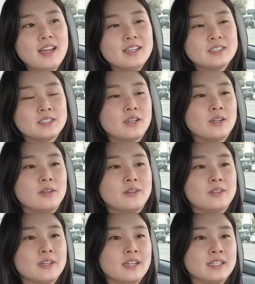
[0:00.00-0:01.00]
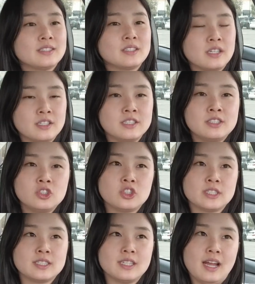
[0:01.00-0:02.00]
So it's good to
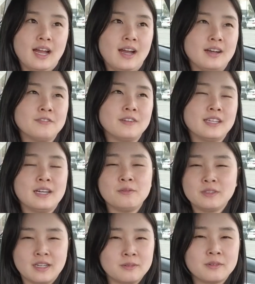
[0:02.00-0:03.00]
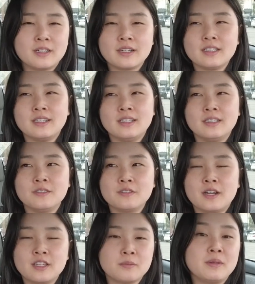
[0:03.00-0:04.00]
just have that network of
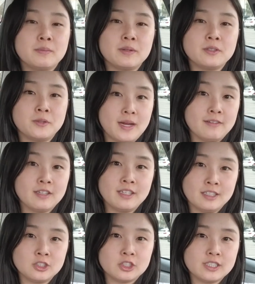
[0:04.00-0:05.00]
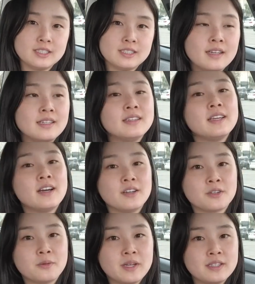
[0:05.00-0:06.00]
other people who have that interest. And then the
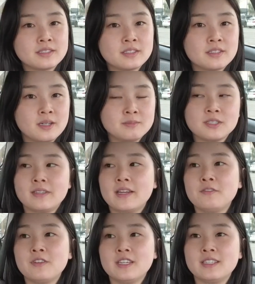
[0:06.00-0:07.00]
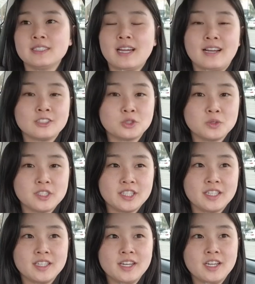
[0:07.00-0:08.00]
other way this could come to life is
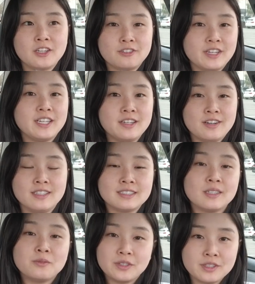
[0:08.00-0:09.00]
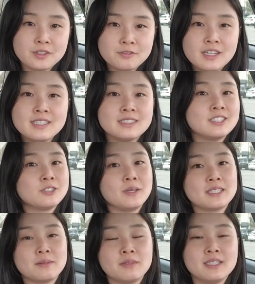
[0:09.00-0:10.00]
actually creating content with your friends and
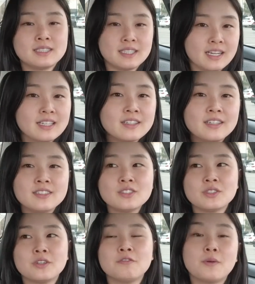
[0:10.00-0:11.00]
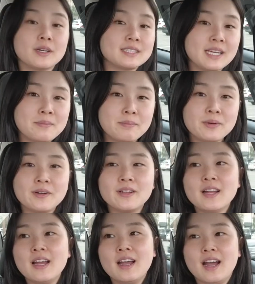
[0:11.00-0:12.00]
doing something together. So, for
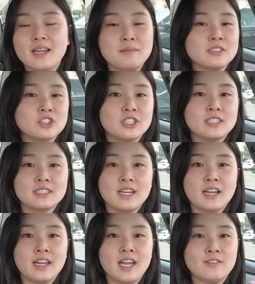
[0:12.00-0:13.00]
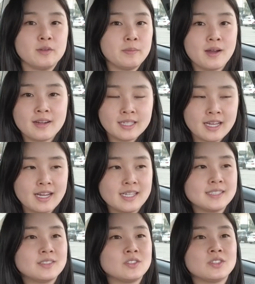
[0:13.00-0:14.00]
example, I mentioned I have a
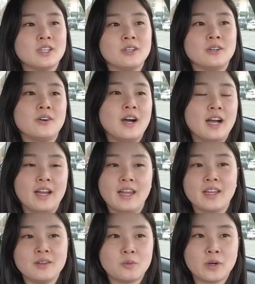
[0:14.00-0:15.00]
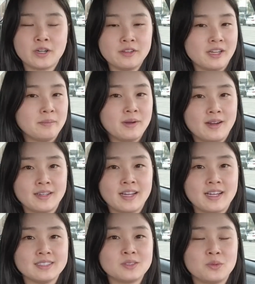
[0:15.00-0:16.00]
podcast, so I work on that
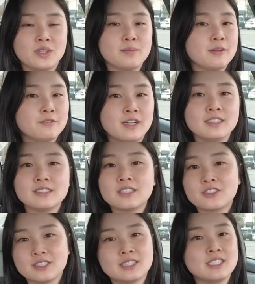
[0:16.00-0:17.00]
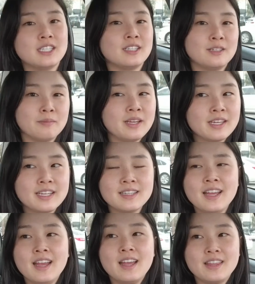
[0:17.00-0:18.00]
podcast with with my friends Christine and Megan.
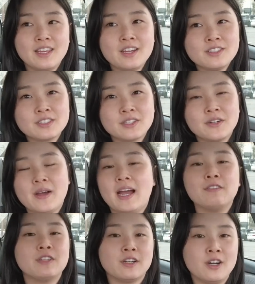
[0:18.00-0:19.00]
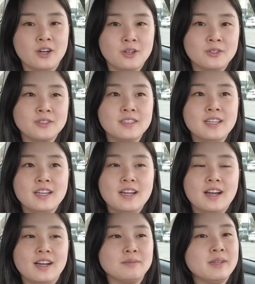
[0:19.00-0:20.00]
They also have their own
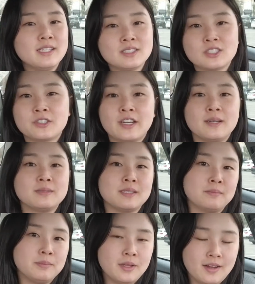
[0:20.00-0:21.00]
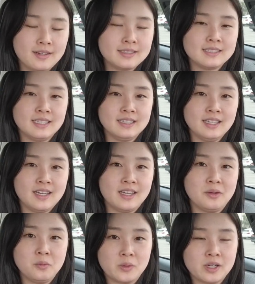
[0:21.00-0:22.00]
um, Instagrams and blogs that
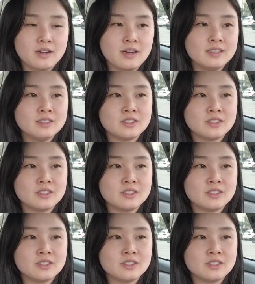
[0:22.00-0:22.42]
they work on.